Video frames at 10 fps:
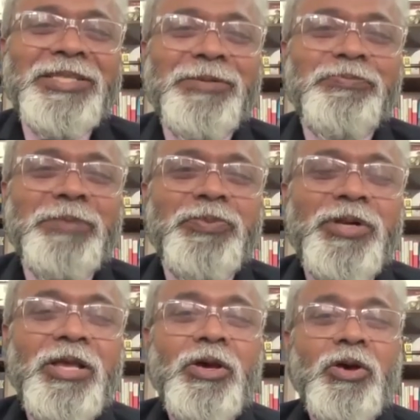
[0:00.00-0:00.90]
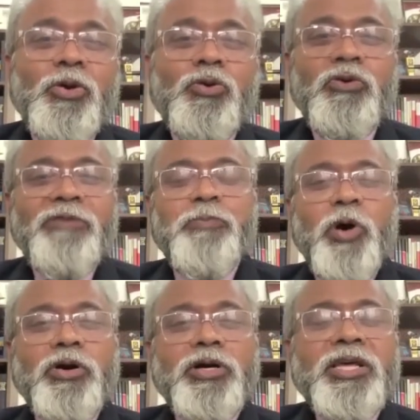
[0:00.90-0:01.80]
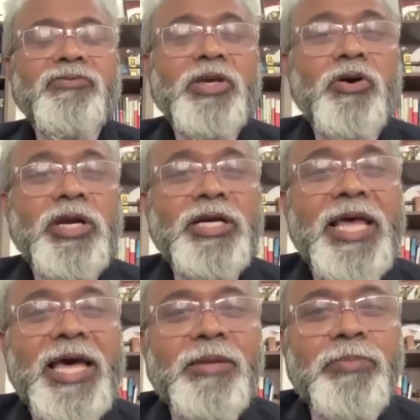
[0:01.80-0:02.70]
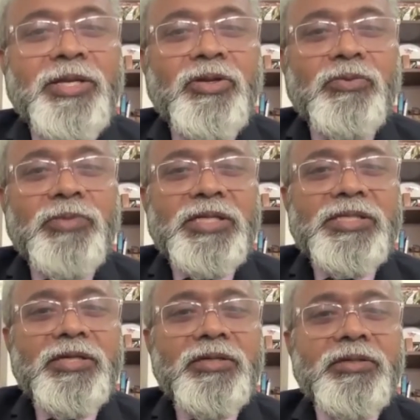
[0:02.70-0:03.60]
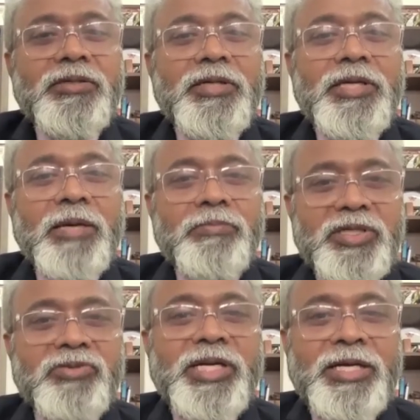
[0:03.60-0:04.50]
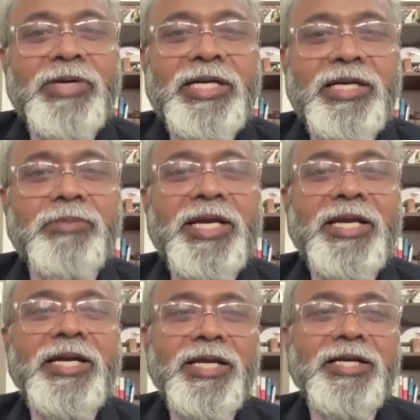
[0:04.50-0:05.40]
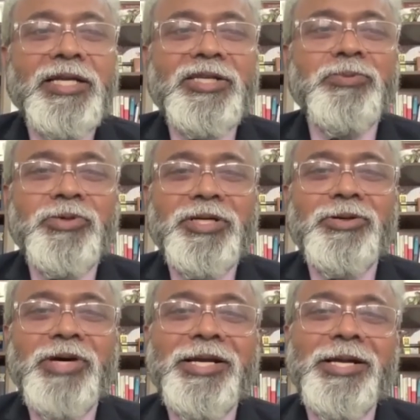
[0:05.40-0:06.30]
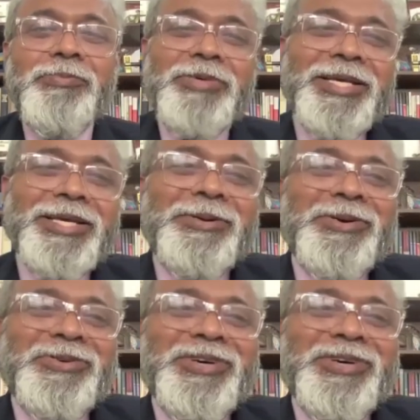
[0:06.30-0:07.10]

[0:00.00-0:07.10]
some other people who have borrowed we call it the arabic numerals no numbers were invented by india transported to arab taken